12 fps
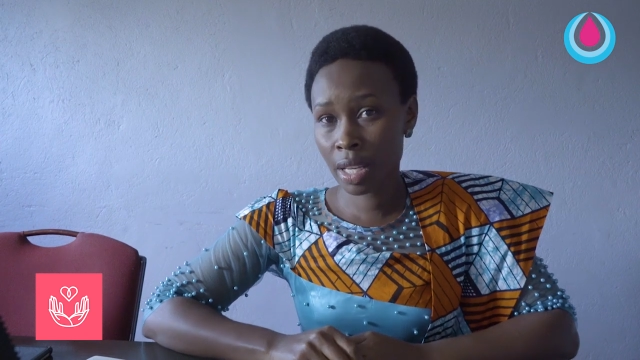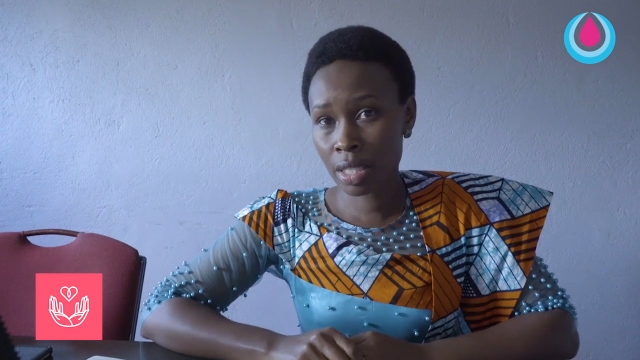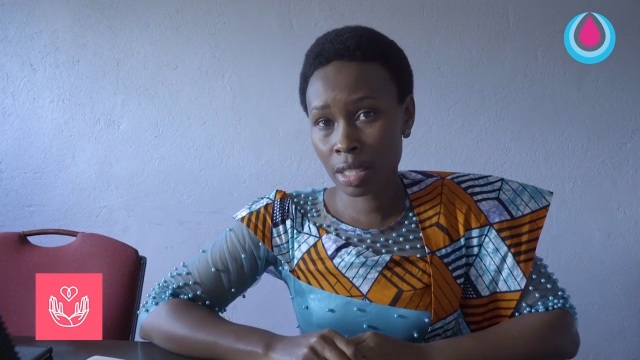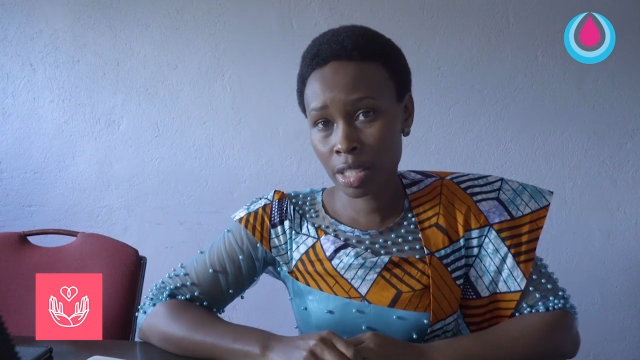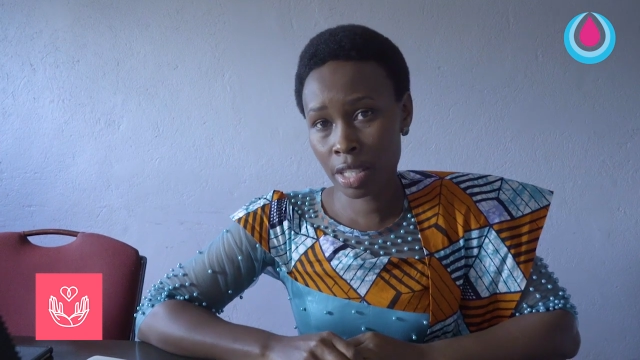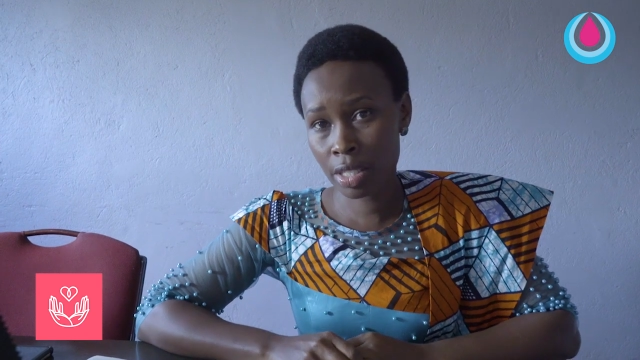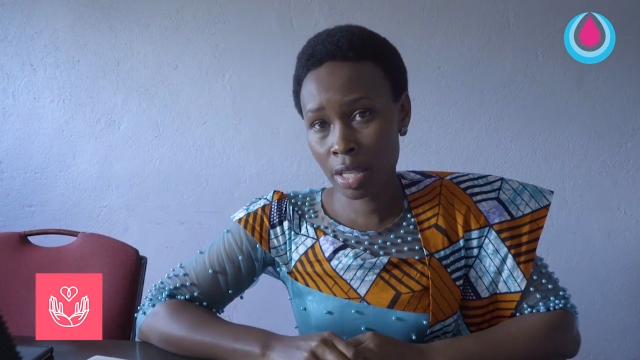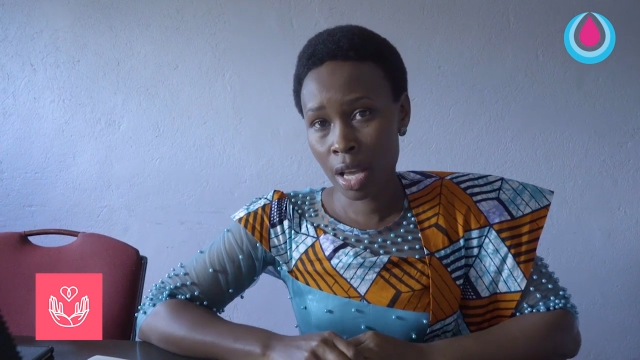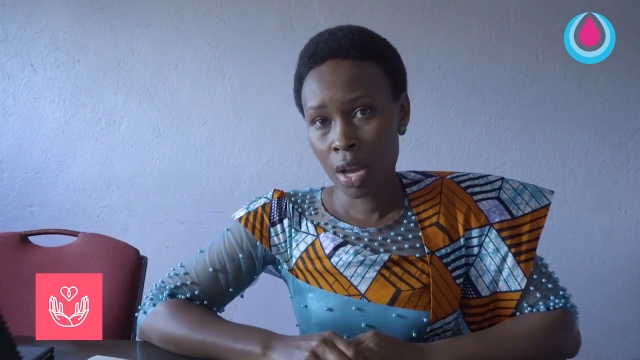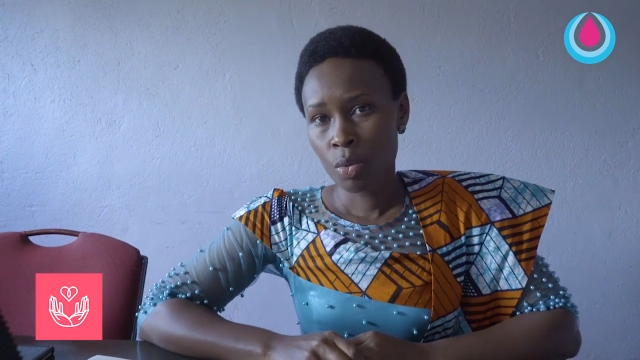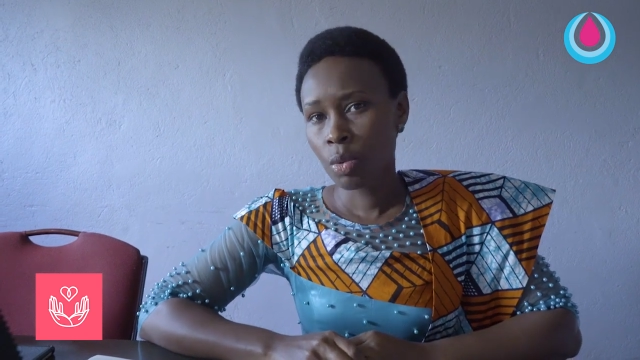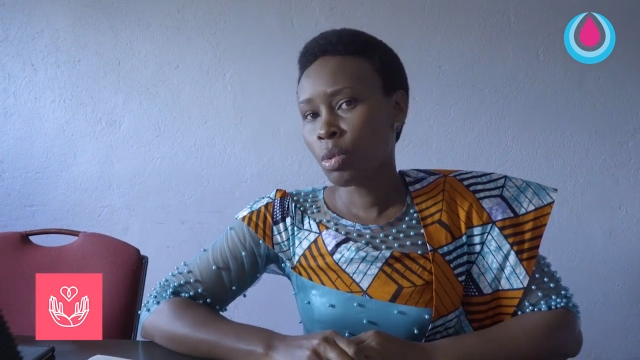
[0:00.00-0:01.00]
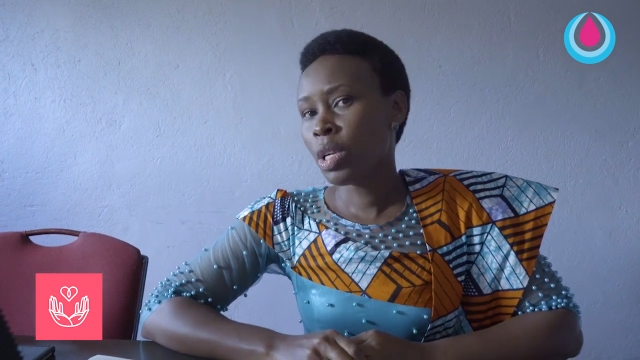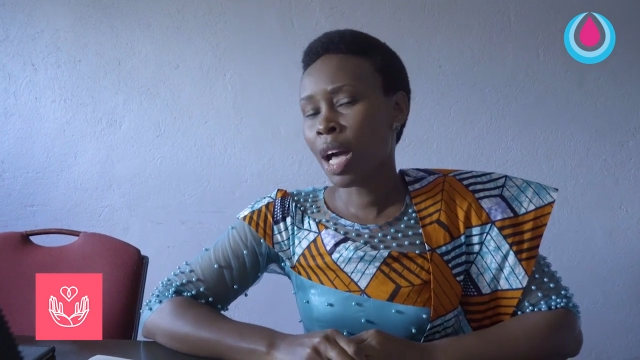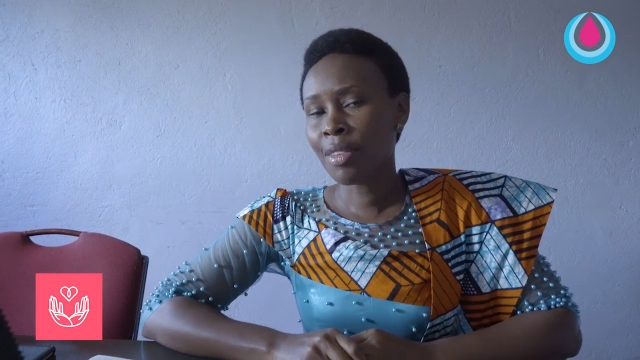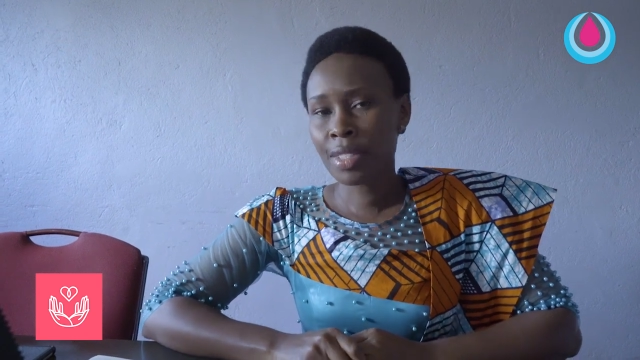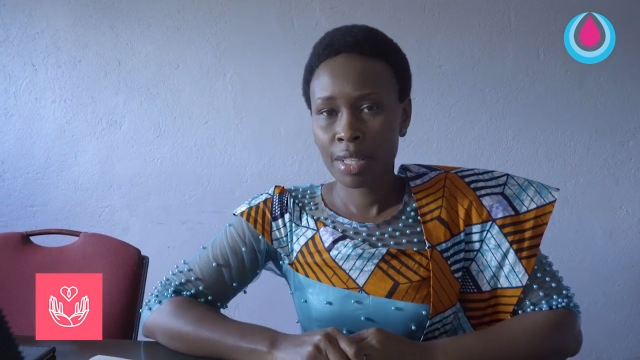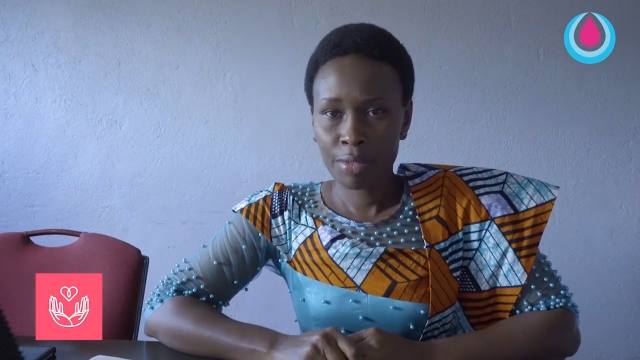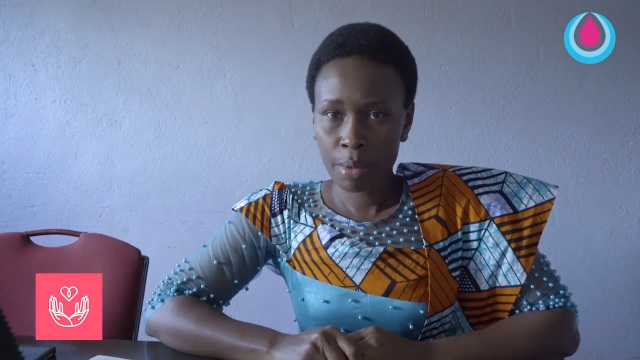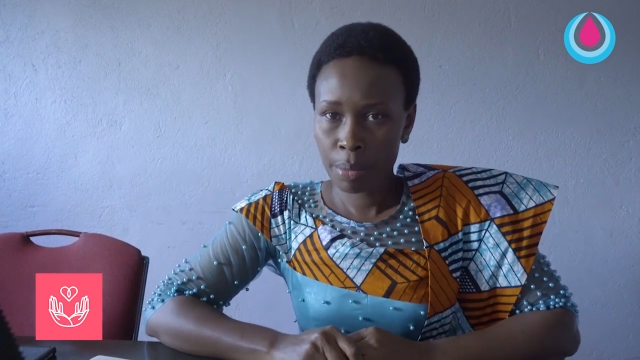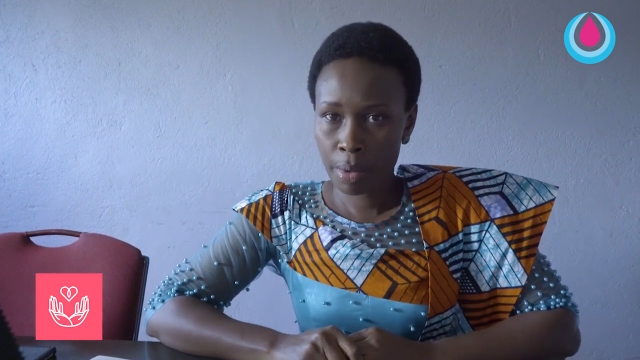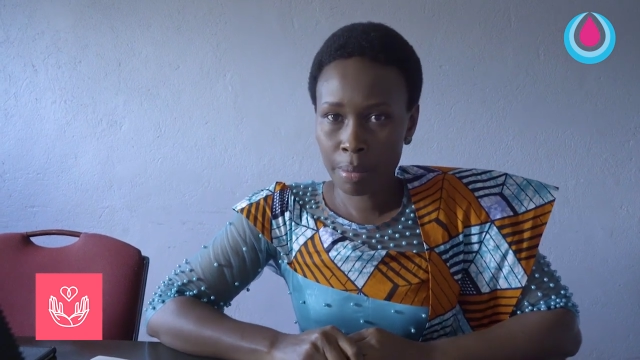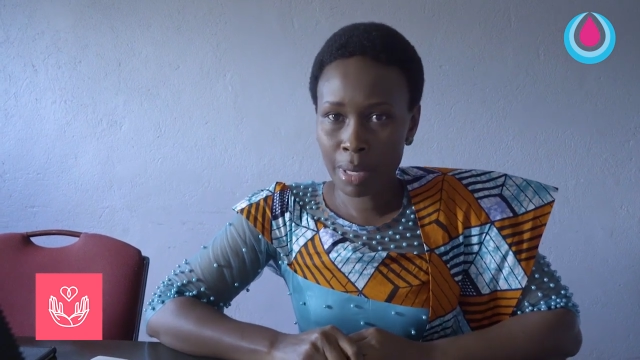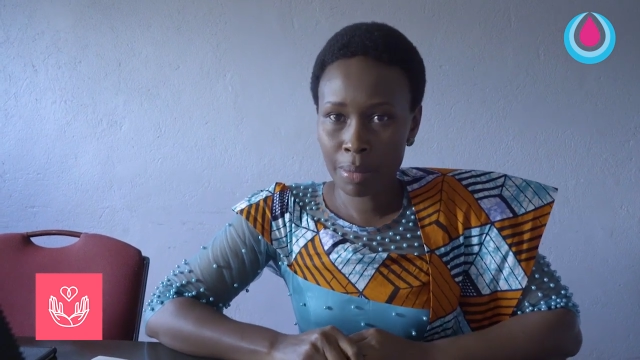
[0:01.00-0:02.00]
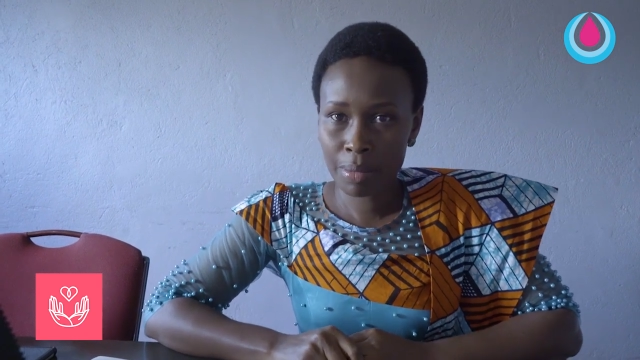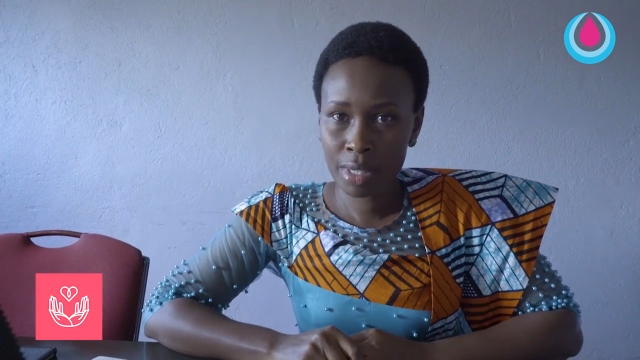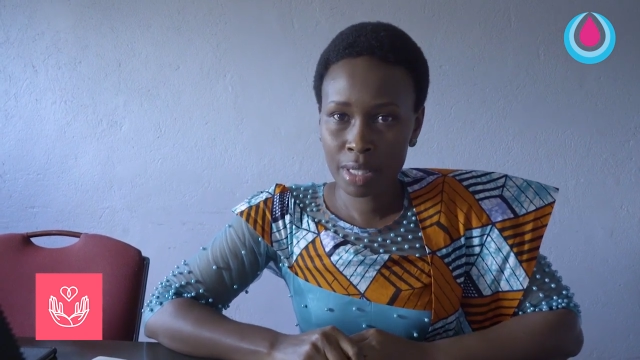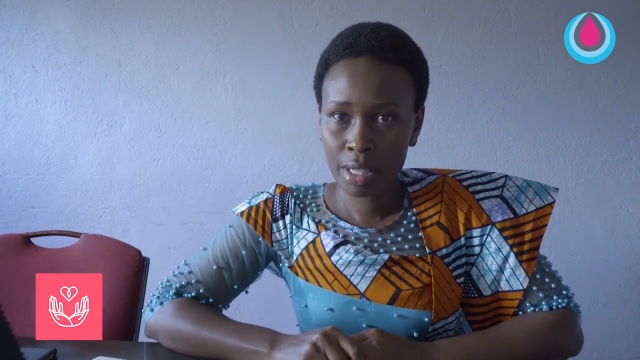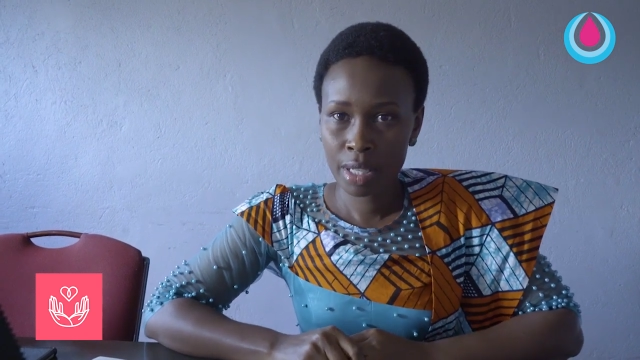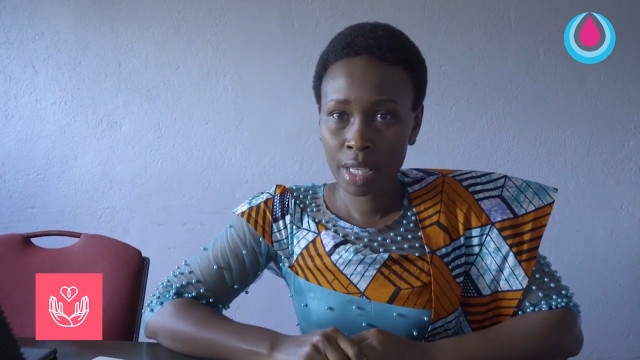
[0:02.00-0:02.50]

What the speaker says: cultures, we will have several problems.